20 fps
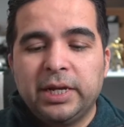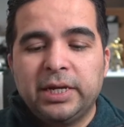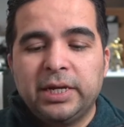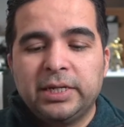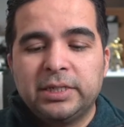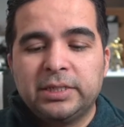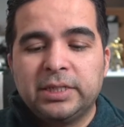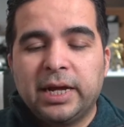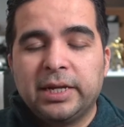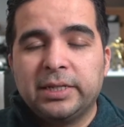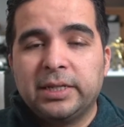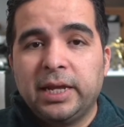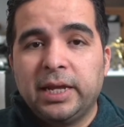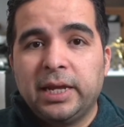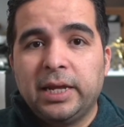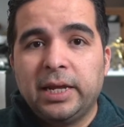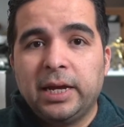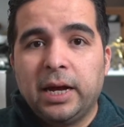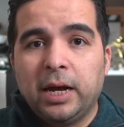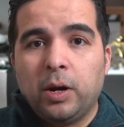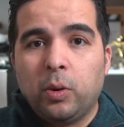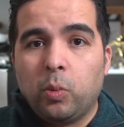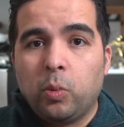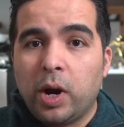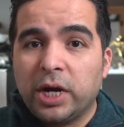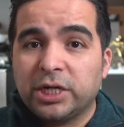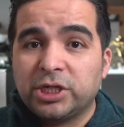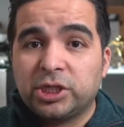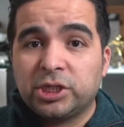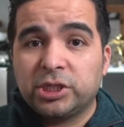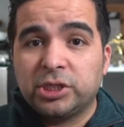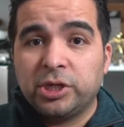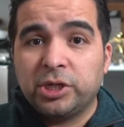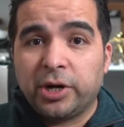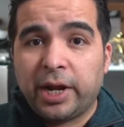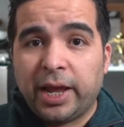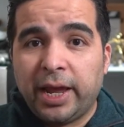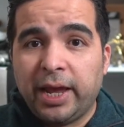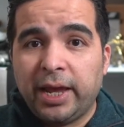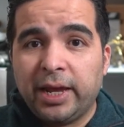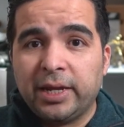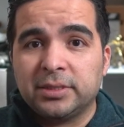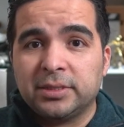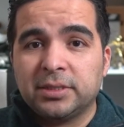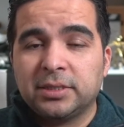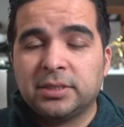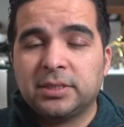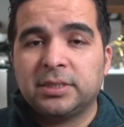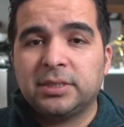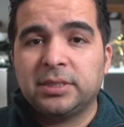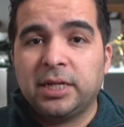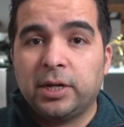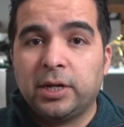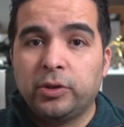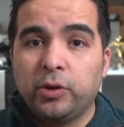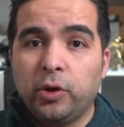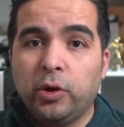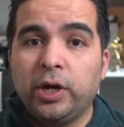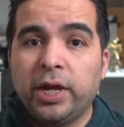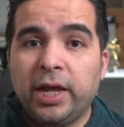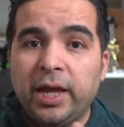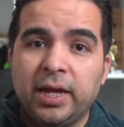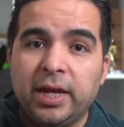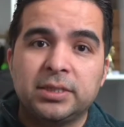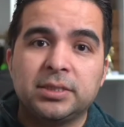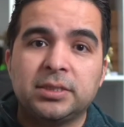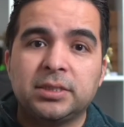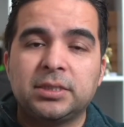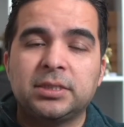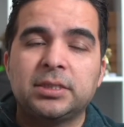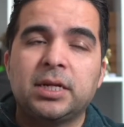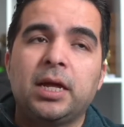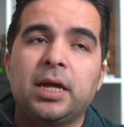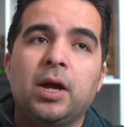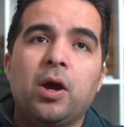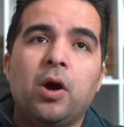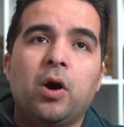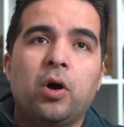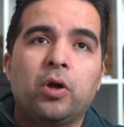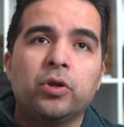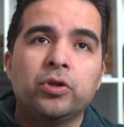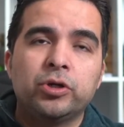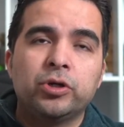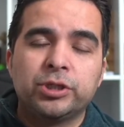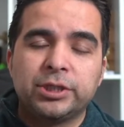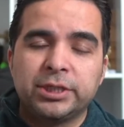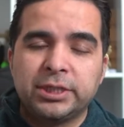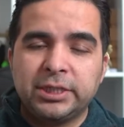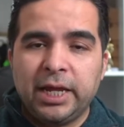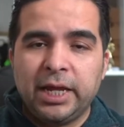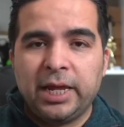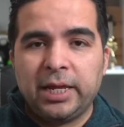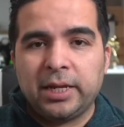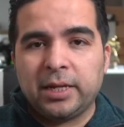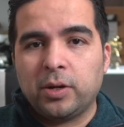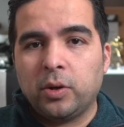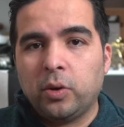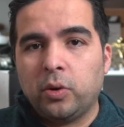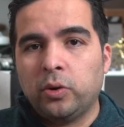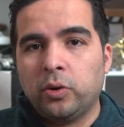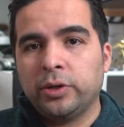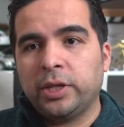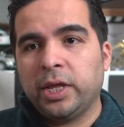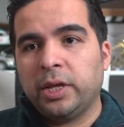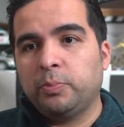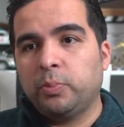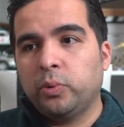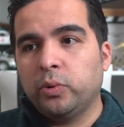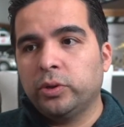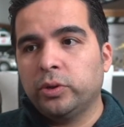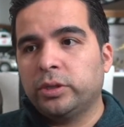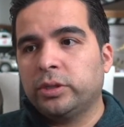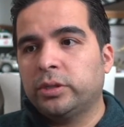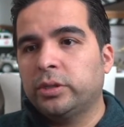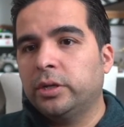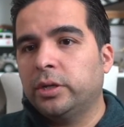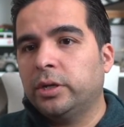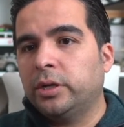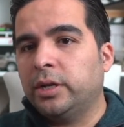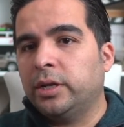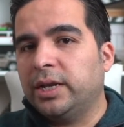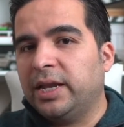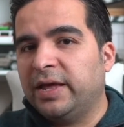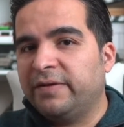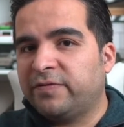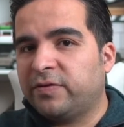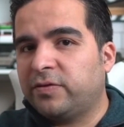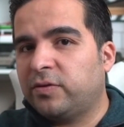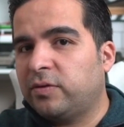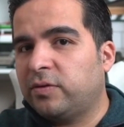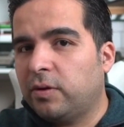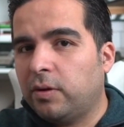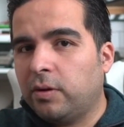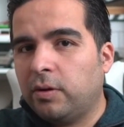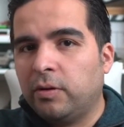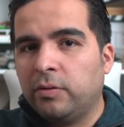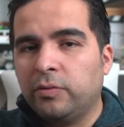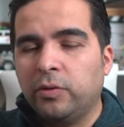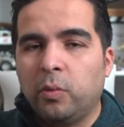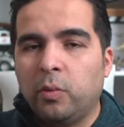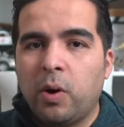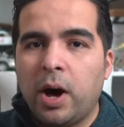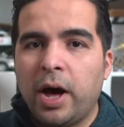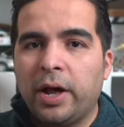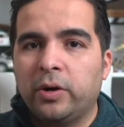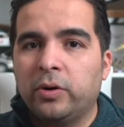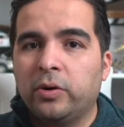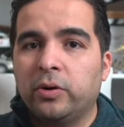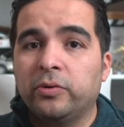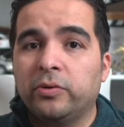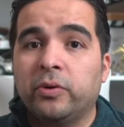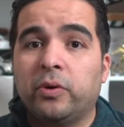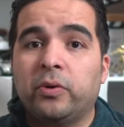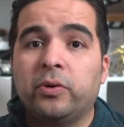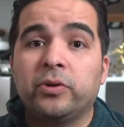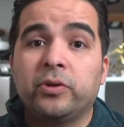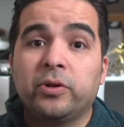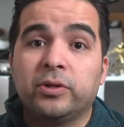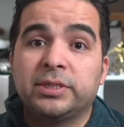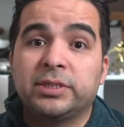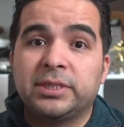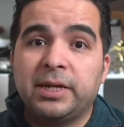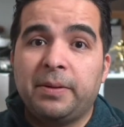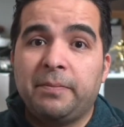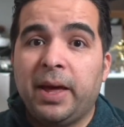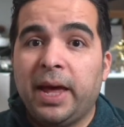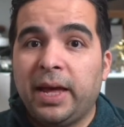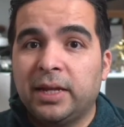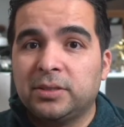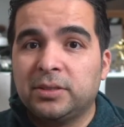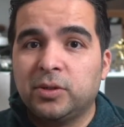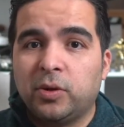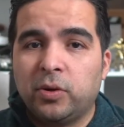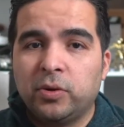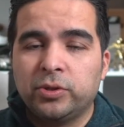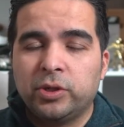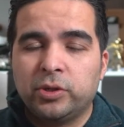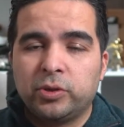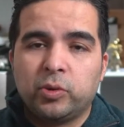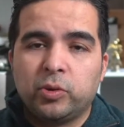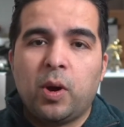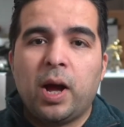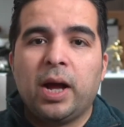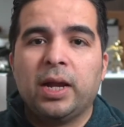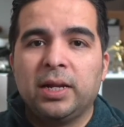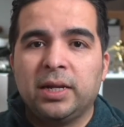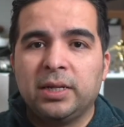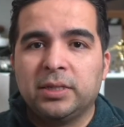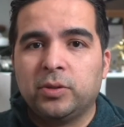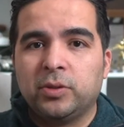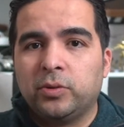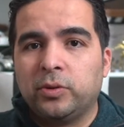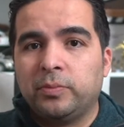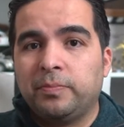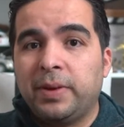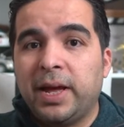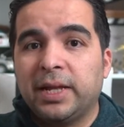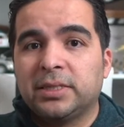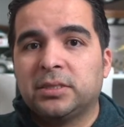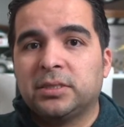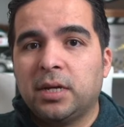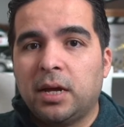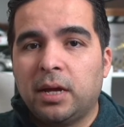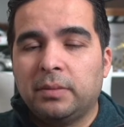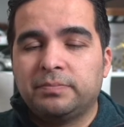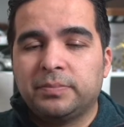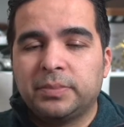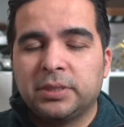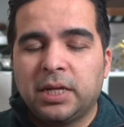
is that they wash their hands, their dirty hands, on their sink, or they put the left of the water or the cement on their toilet or bathtub.